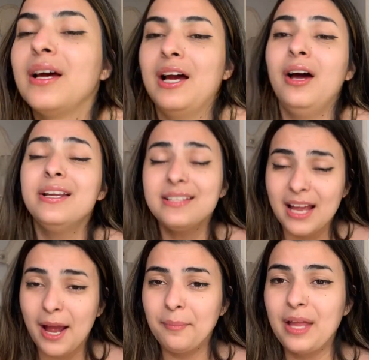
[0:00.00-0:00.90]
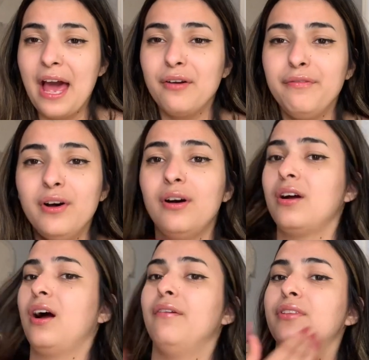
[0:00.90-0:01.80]
Honestly, I don't feel
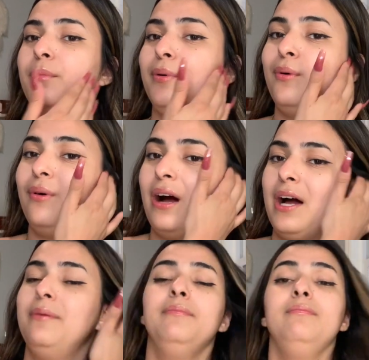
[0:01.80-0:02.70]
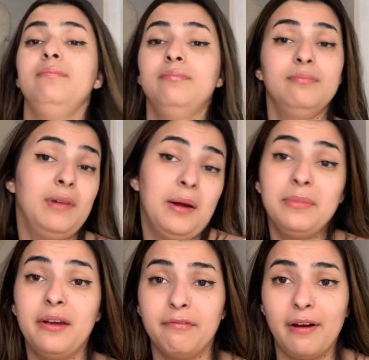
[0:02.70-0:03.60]
uncomfortable. I'm
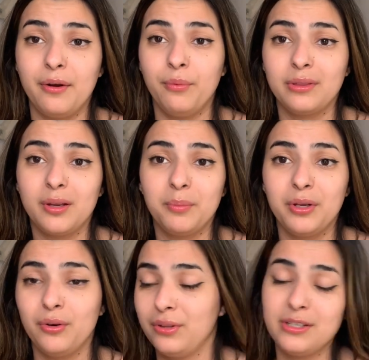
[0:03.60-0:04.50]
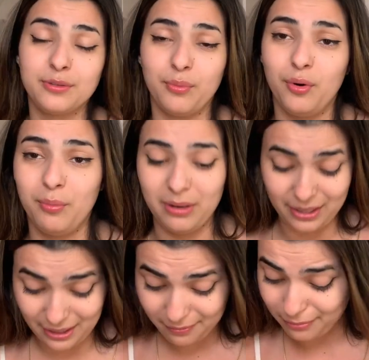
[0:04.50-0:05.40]
like fine with them, you know, they're small, but
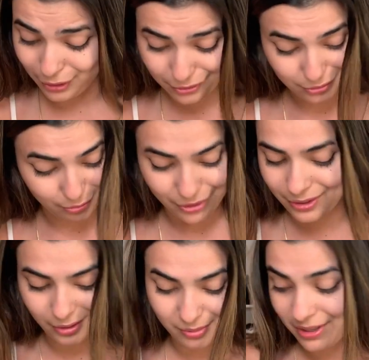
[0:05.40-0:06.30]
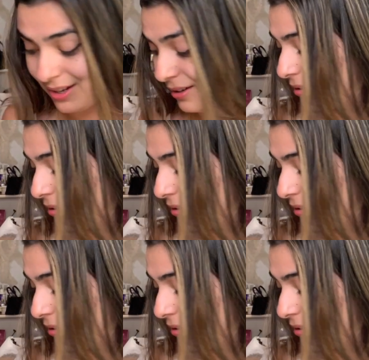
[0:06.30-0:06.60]
like I'm good with them, like